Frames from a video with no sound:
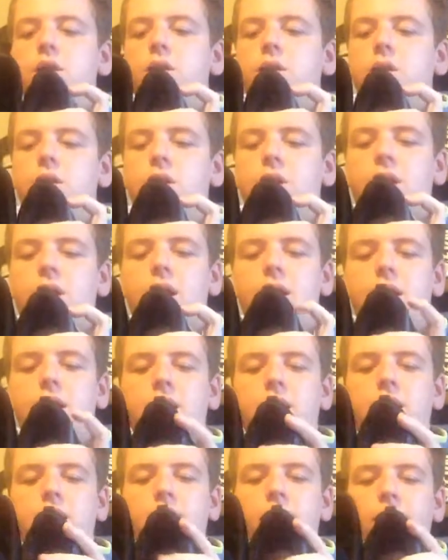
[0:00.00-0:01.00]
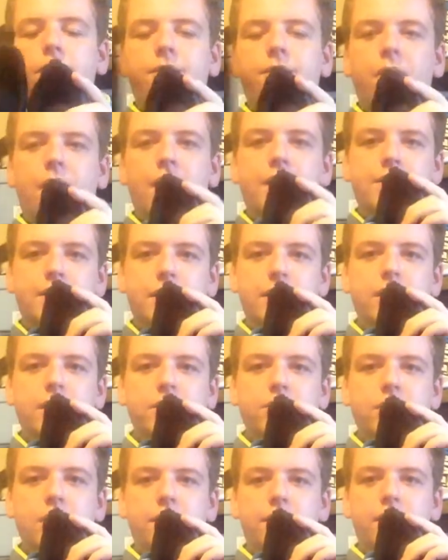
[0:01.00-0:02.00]
you're going to find
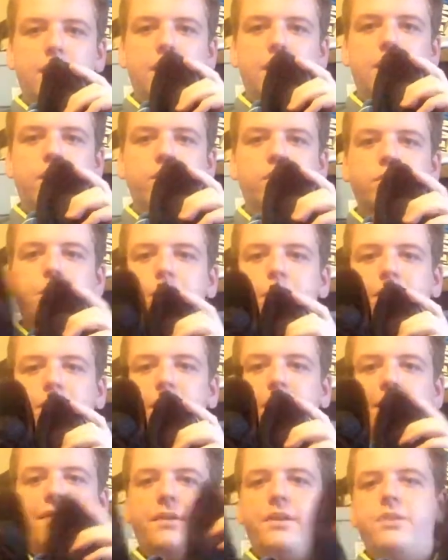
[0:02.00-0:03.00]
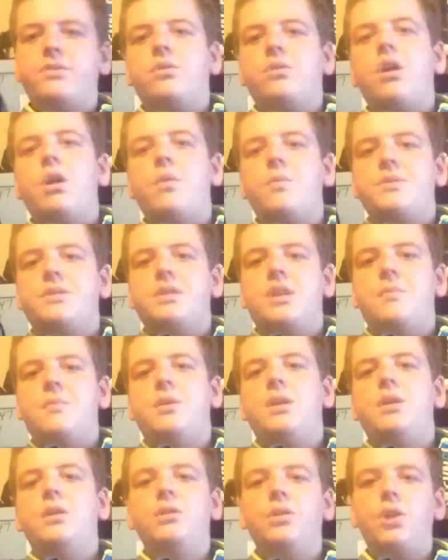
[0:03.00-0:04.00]
deals on these, but then these are always going to
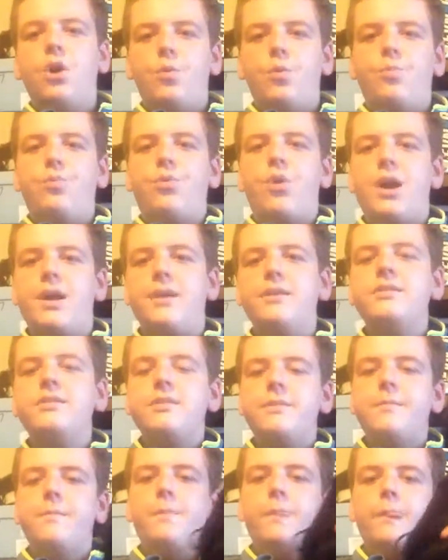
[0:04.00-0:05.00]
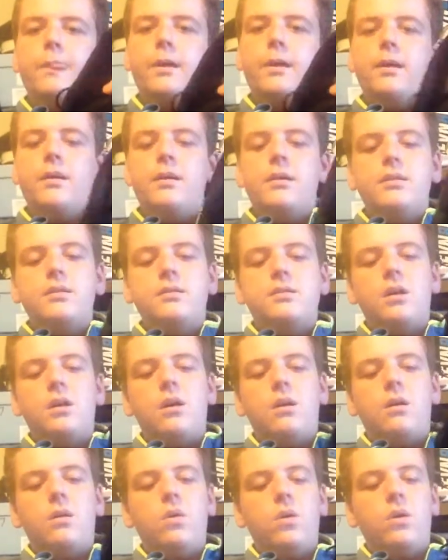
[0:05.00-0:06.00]
be at a low price.
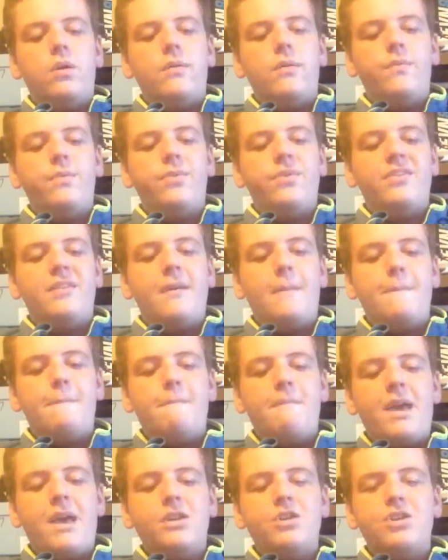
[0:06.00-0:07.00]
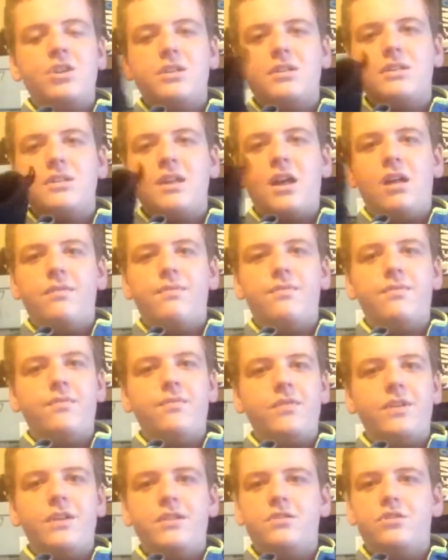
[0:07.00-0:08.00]
So the mesh itself
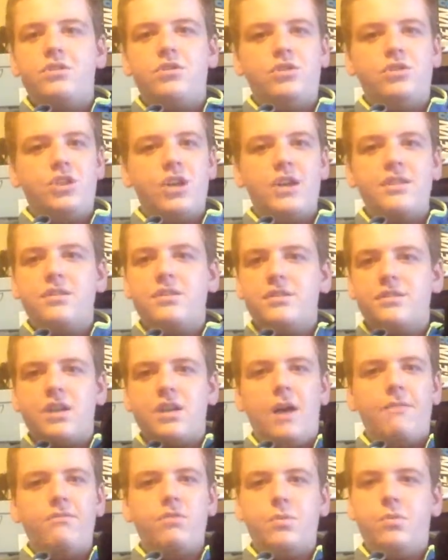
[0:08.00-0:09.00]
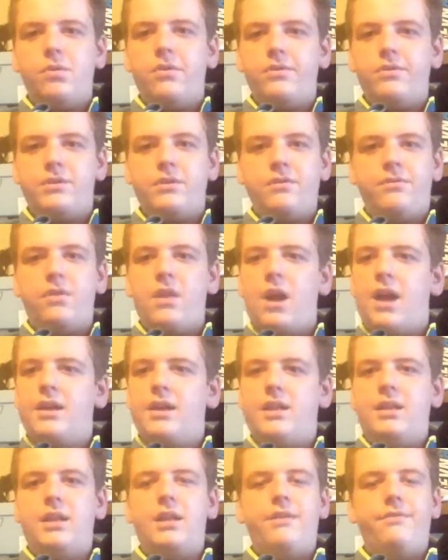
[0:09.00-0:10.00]
is just as comfortable as the
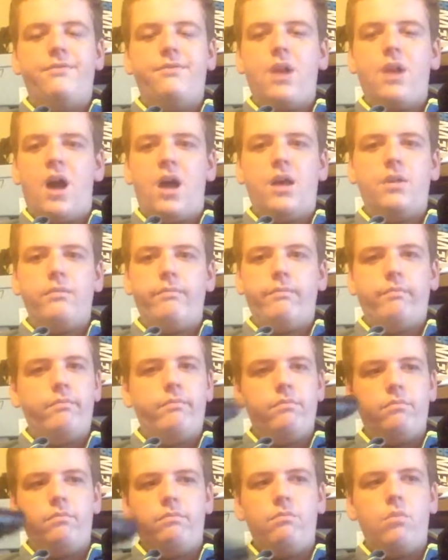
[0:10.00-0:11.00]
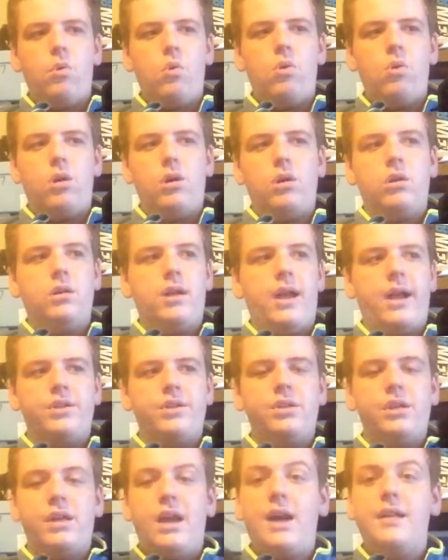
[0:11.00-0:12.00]
Flyknit, if not more.
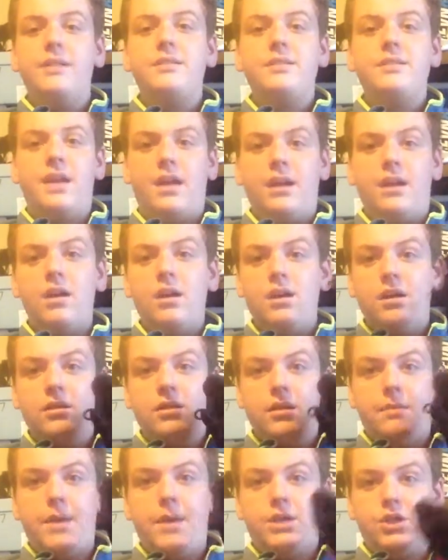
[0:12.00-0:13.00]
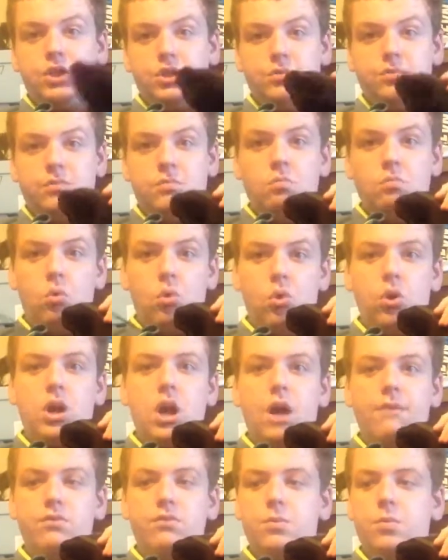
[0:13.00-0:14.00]
Actually, I'd say the mesh is more
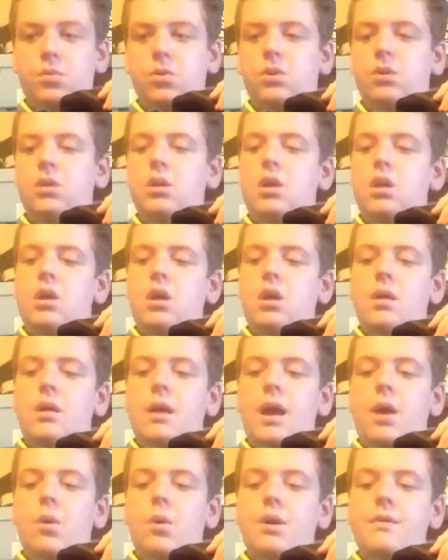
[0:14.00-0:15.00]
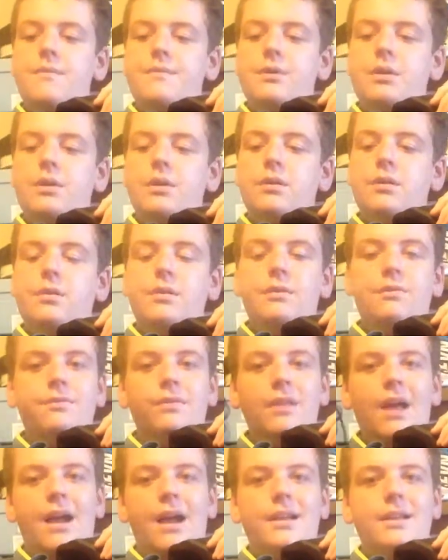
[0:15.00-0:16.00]
comfortable. However, the
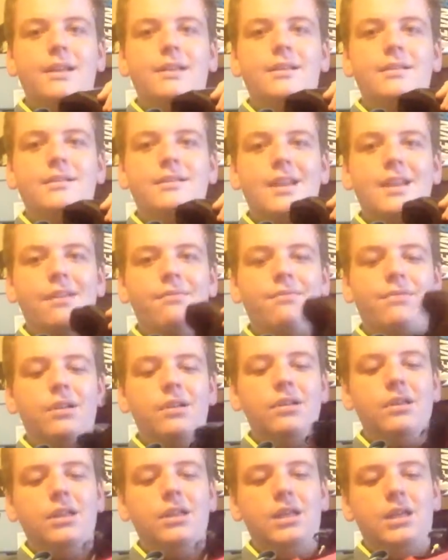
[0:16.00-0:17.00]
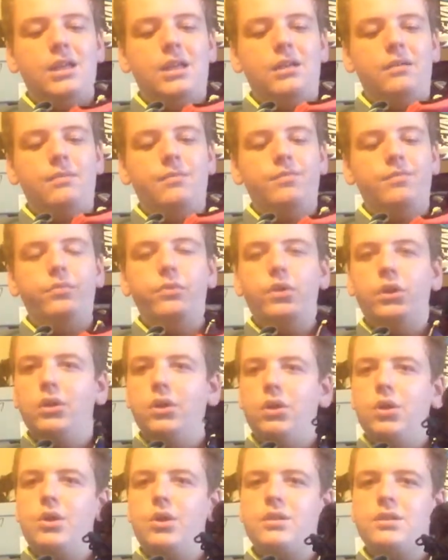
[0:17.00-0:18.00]
Flyknit definitely
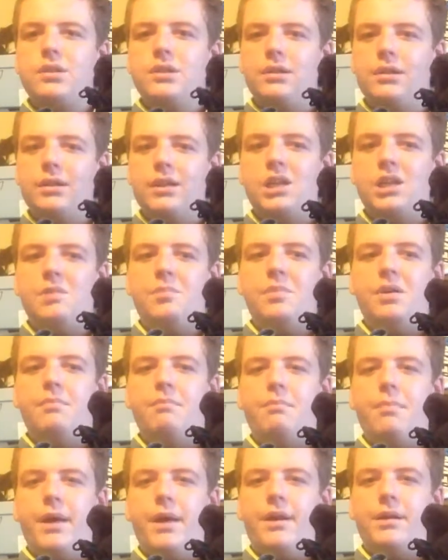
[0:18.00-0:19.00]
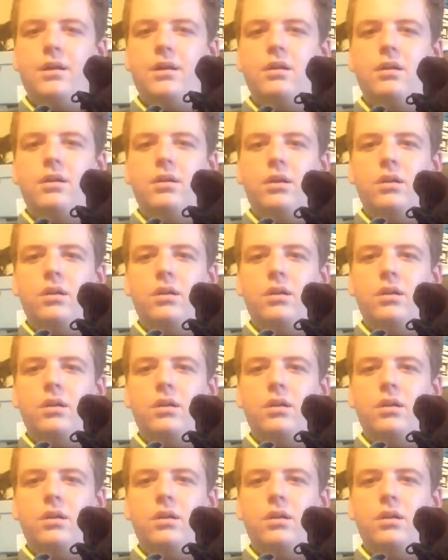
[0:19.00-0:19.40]
looks a little bit better,